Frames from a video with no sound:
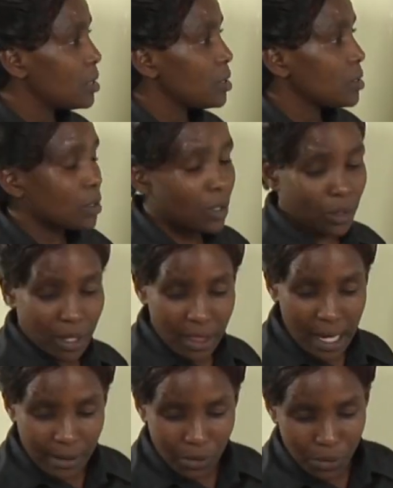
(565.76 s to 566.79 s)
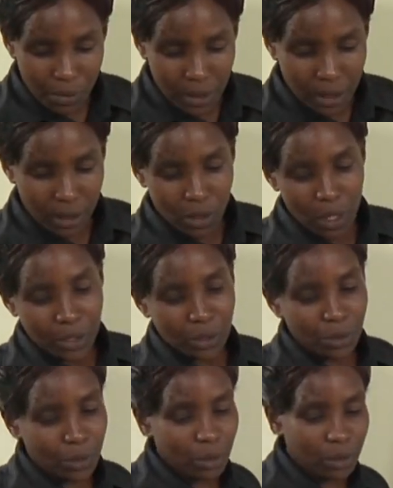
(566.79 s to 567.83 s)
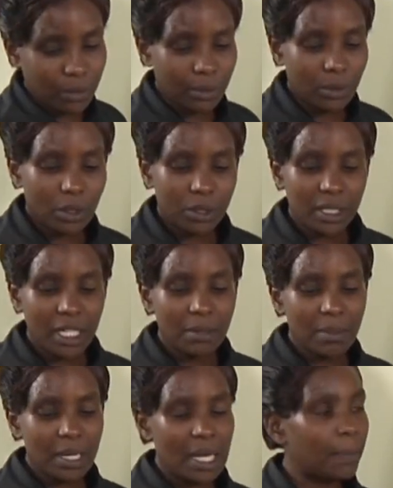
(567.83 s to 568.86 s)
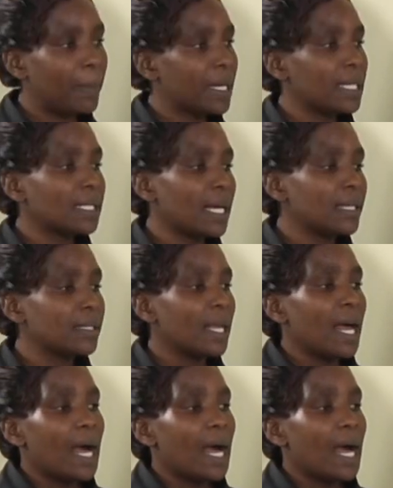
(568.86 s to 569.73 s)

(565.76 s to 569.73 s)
So in that room, it is going to contain many apparatus,